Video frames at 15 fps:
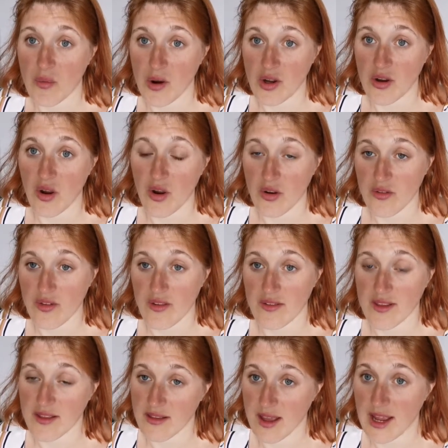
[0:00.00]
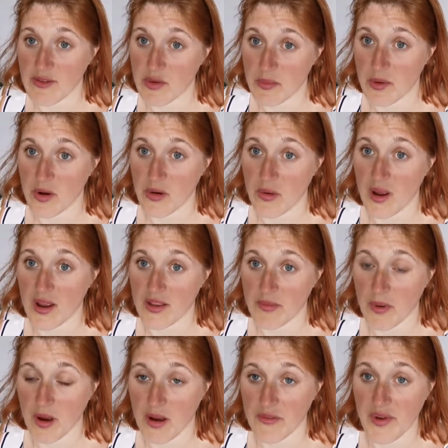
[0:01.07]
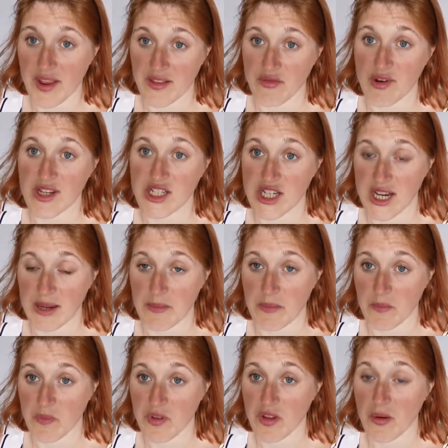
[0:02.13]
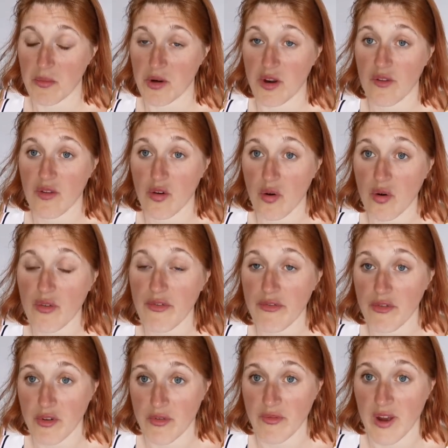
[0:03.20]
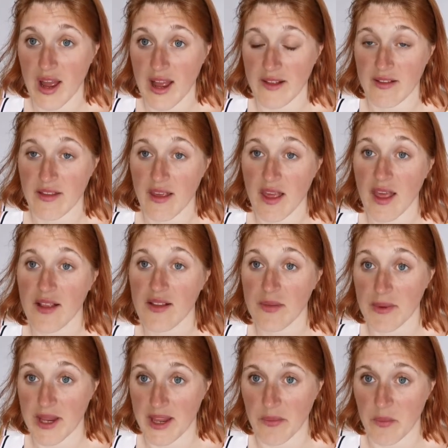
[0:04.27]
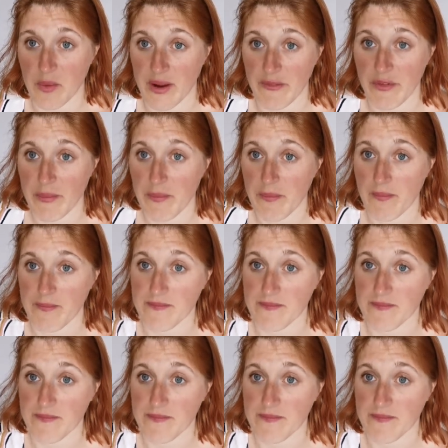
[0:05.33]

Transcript: were not desirable as part of his regime. So I'm going to talk through that to begin with.